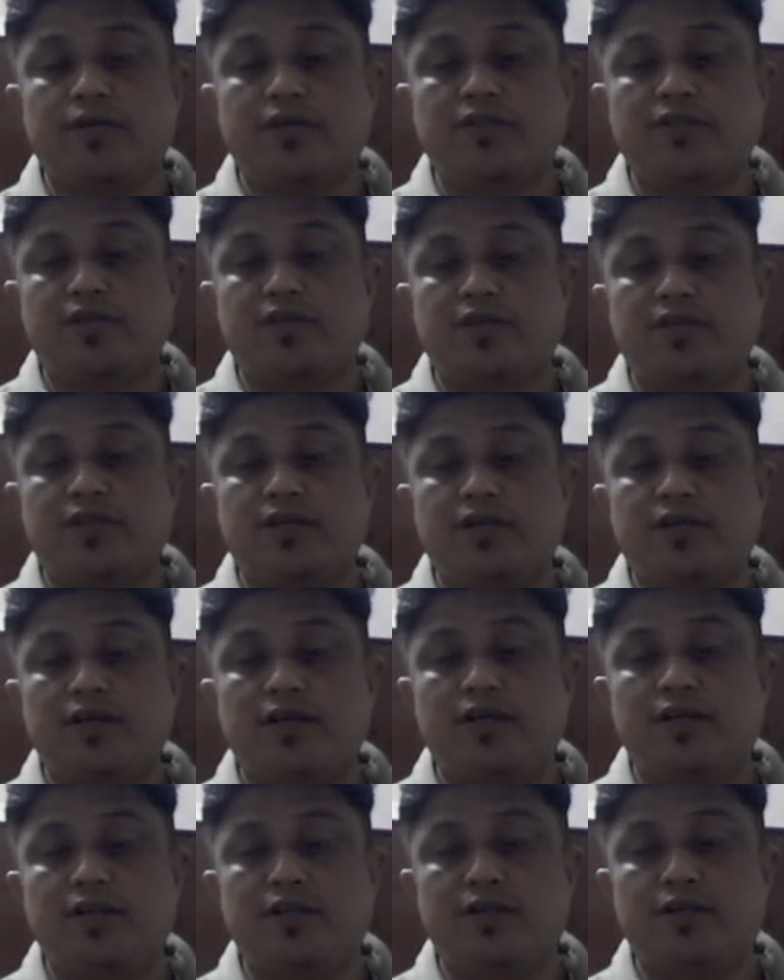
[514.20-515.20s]
are there
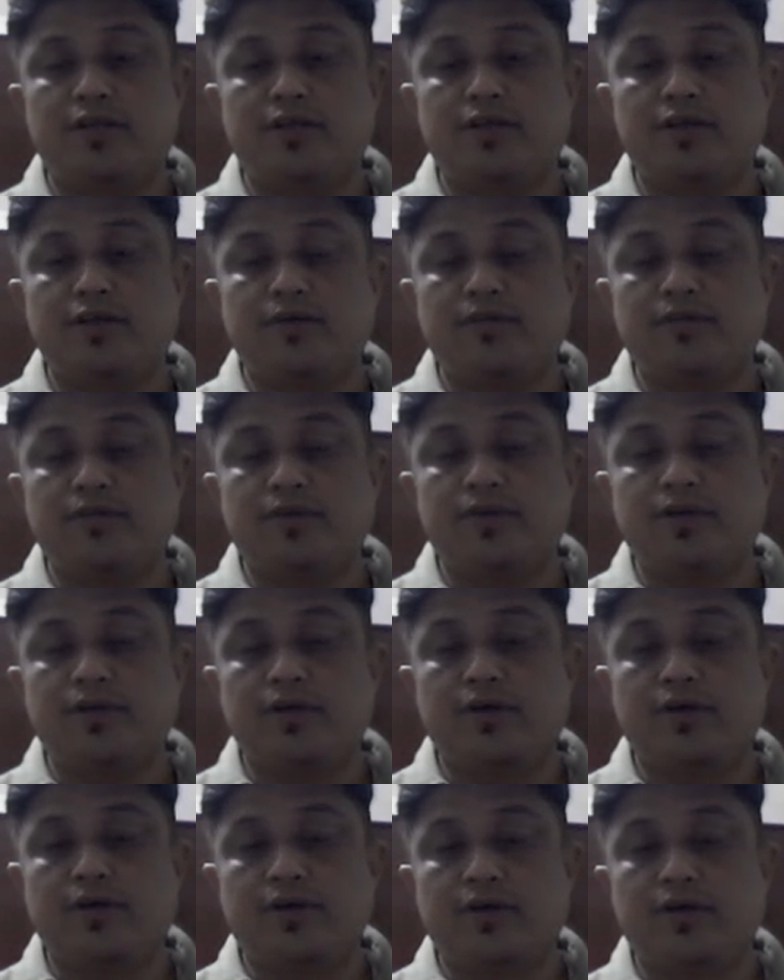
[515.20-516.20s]
in
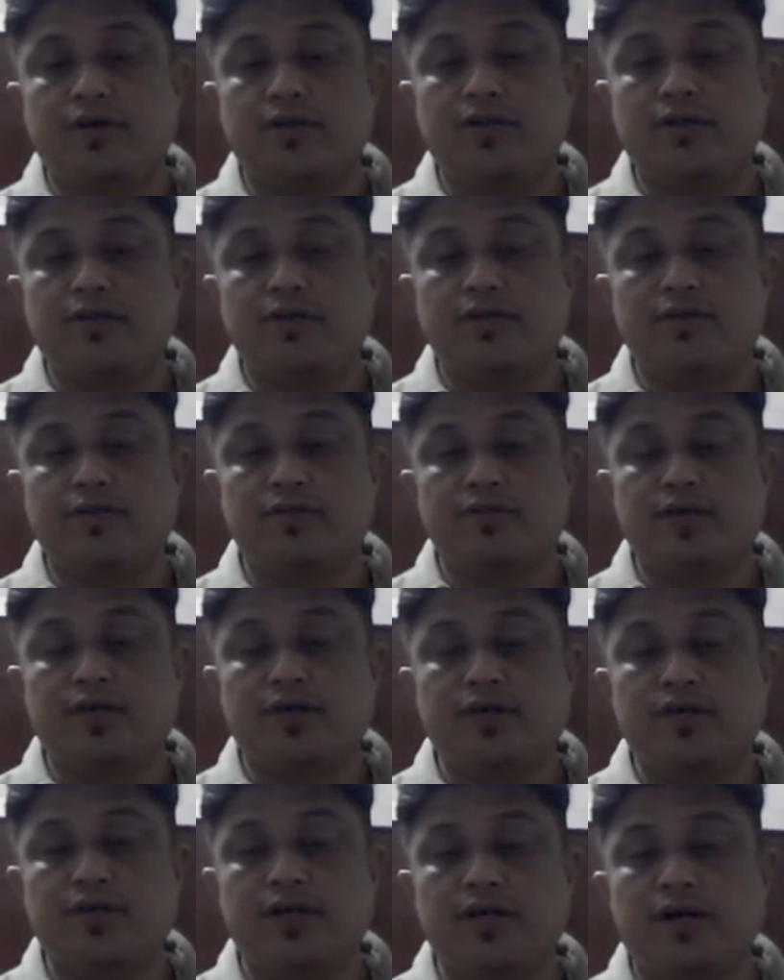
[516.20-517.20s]
this
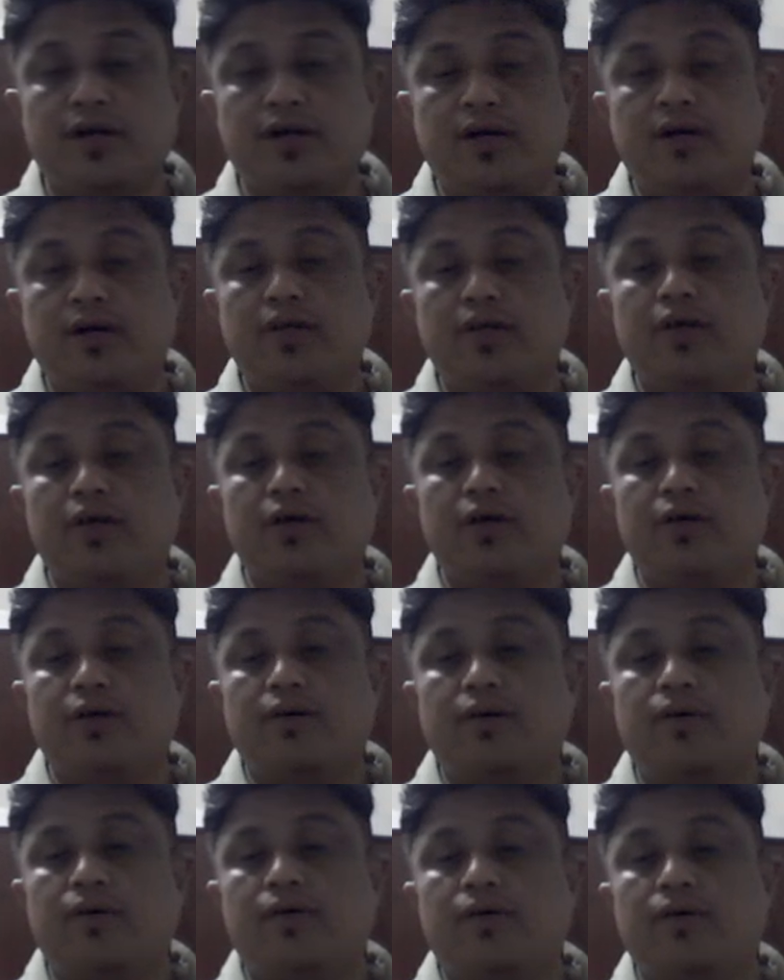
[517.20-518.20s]
area.
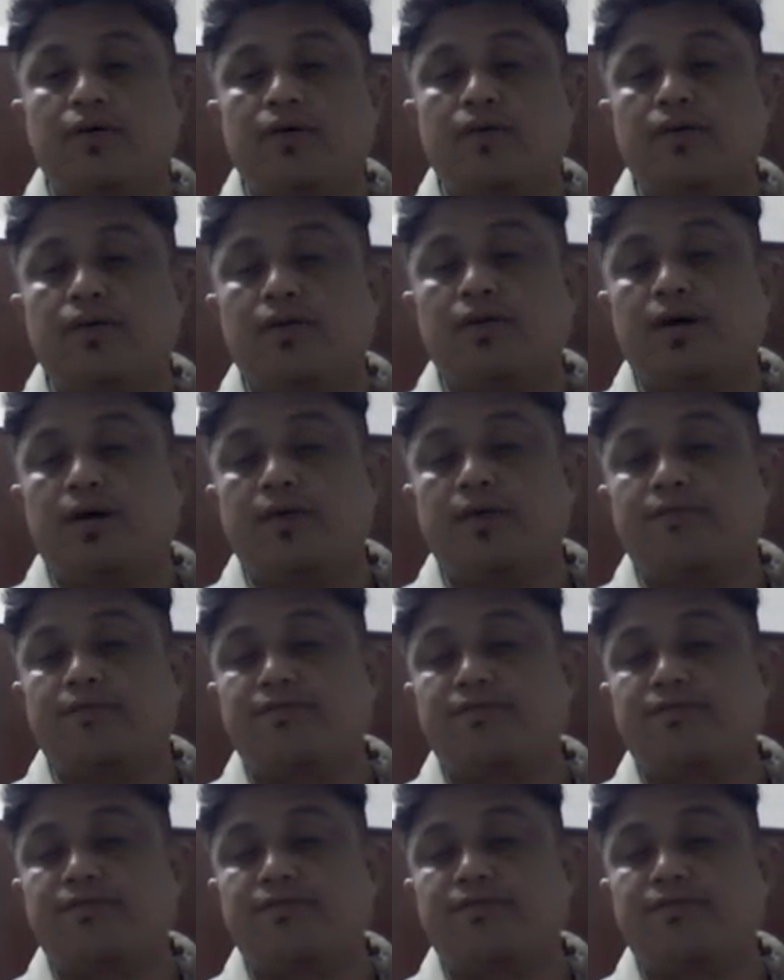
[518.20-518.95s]
All are